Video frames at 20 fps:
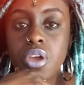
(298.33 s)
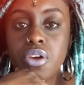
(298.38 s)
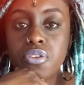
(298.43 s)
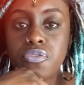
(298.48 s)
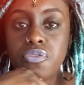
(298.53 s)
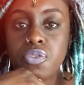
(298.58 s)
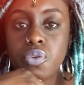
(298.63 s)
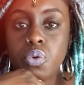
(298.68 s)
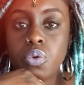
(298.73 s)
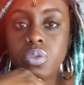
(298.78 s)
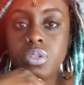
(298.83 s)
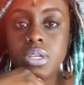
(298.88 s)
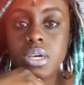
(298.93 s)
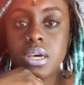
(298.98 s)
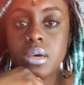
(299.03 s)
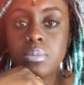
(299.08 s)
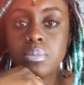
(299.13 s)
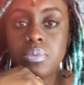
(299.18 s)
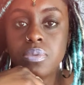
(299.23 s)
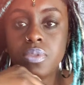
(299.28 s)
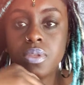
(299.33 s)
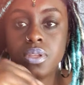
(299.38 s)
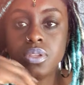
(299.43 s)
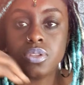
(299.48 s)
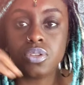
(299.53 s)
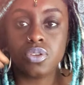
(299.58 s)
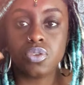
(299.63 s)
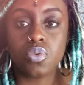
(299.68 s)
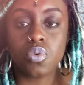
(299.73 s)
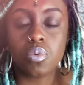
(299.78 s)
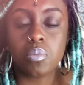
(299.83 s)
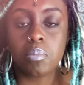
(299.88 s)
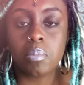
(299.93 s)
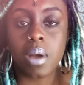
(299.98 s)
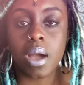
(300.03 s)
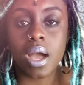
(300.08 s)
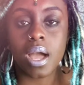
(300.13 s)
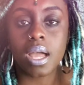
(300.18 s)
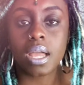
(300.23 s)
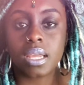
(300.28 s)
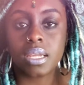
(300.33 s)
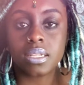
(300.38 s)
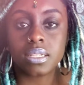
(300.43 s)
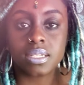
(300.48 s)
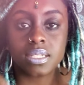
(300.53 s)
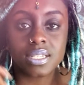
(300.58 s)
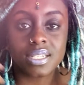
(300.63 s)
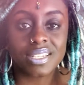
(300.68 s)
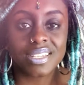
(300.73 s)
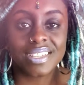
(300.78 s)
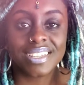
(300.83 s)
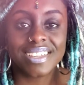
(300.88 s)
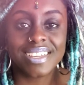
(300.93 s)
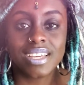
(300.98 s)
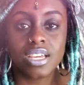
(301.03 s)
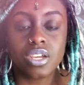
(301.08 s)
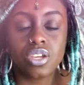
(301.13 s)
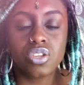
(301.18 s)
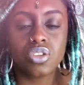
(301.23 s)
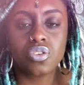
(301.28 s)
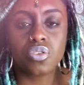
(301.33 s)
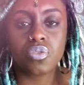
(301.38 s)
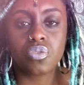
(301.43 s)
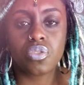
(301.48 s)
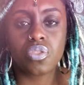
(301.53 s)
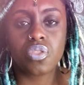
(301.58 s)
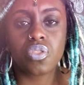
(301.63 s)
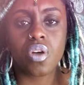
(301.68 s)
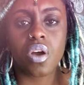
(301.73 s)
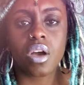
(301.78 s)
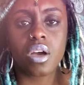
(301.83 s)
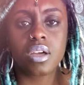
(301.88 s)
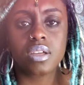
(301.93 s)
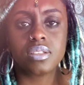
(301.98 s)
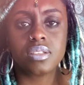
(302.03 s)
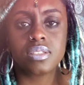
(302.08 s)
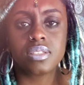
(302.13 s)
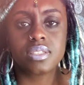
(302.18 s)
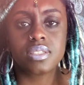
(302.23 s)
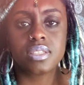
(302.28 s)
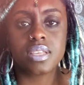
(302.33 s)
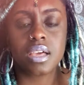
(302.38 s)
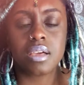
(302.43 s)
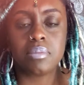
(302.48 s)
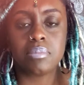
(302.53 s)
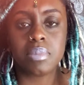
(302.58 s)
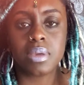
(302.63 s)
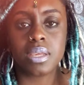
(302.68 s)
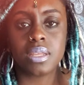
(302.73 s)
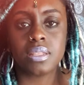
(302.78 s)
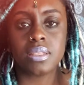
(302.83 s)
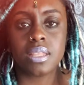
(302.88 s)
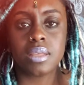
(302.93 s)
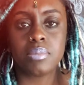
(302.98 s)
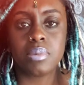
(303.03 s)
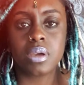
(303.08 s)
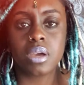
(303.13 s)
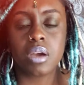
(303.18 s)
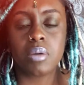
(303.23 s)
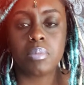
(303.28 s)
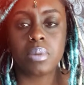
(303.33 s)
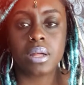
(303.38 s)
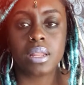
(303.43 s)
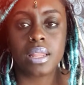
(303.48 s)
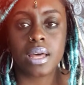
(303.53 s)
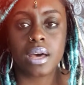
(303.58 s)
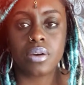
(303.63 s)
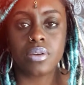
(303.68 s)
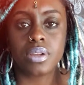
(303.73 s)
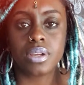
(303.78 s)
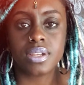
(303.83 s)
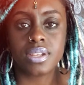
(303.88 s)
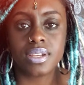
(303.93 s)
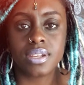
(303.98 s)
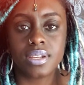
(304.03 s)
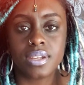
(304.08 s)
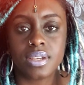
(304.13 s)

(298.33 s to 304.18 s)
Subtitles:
filled up, then your mind, your thoughts, they become clouded,